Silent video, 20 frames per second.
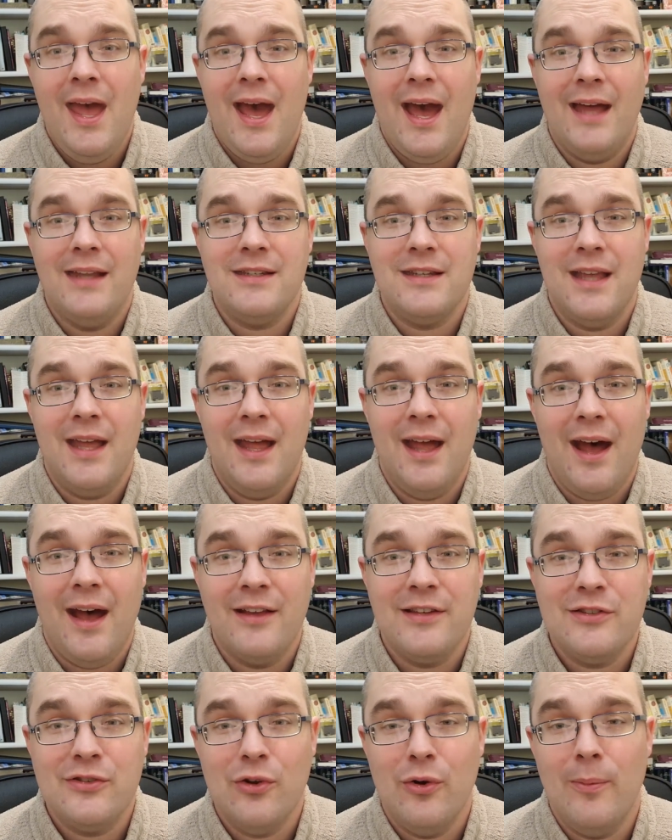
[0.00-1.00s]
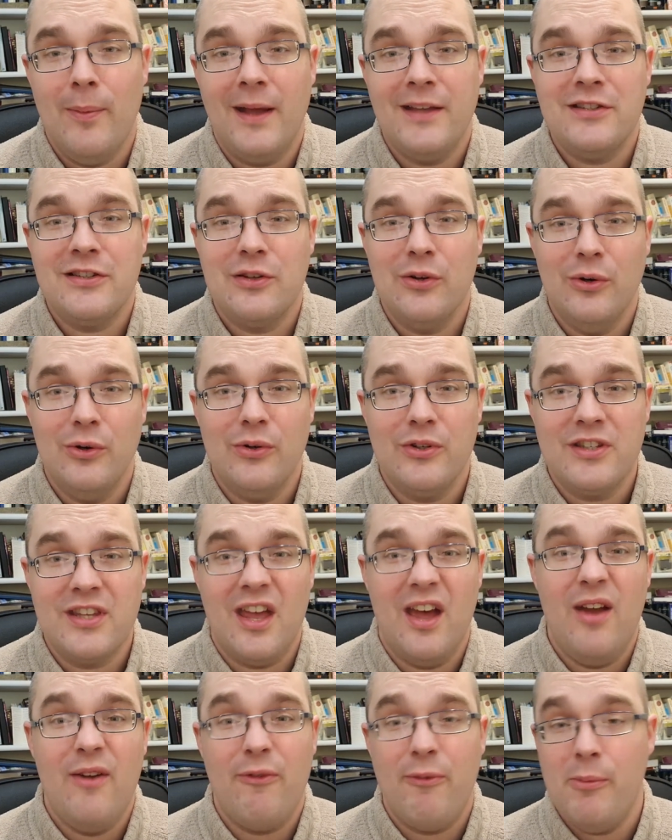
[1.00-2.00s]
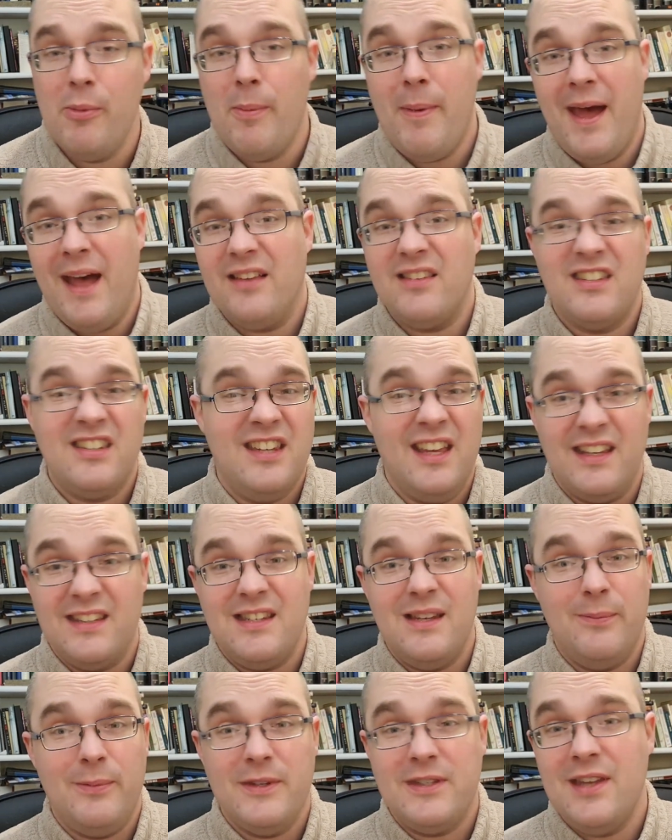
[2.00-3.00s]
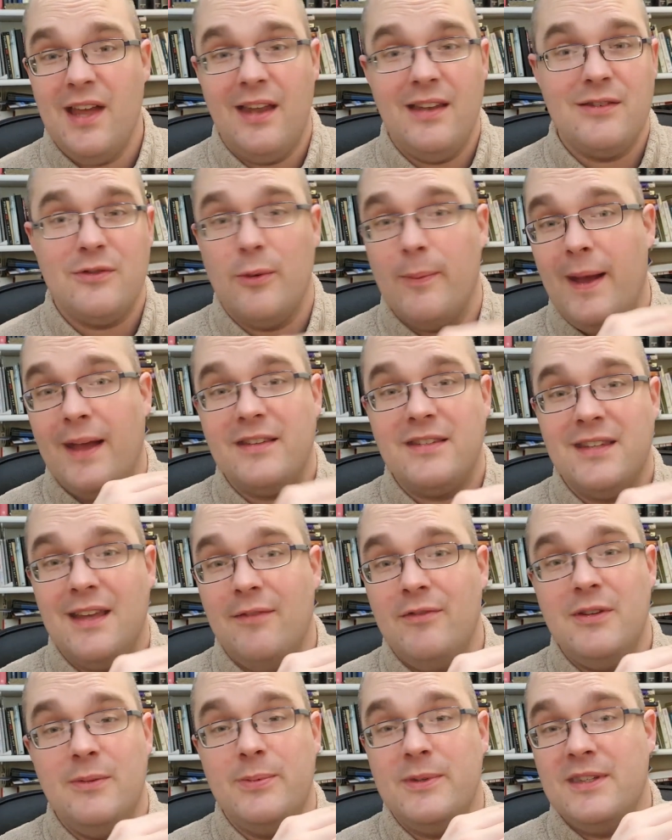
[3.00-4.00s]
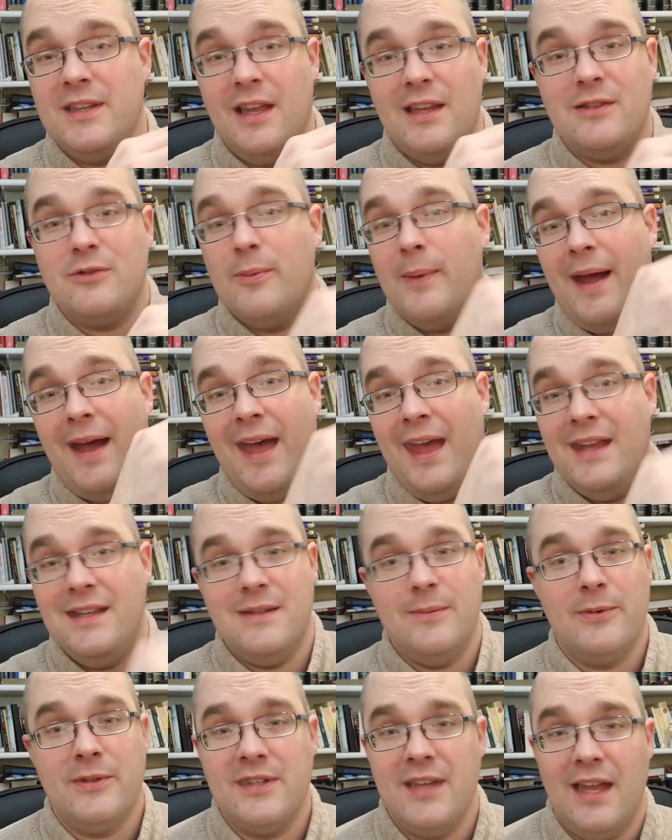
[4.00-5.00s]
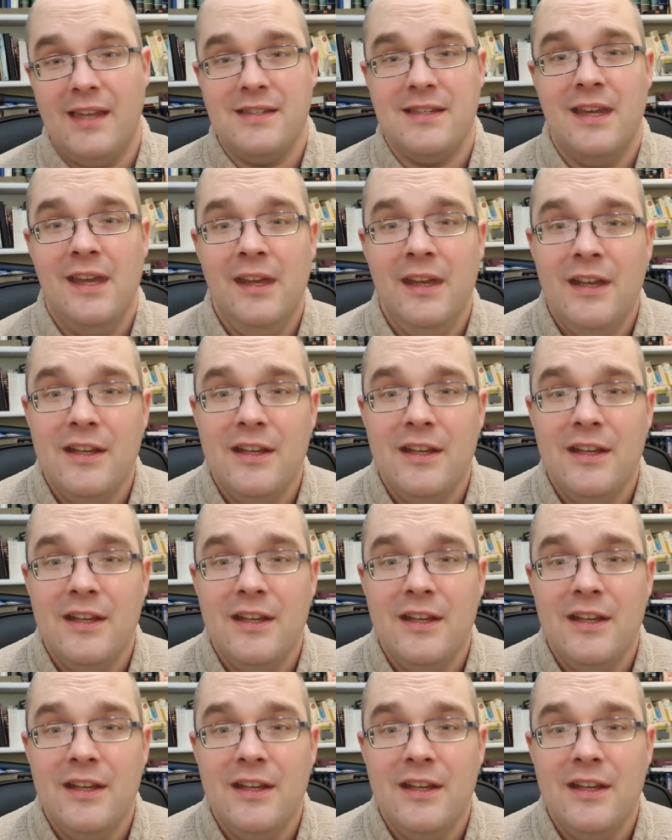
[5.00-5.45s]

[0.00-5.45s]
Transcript: And uh, I saw my scores go from about 60% to about 70% to about 80%.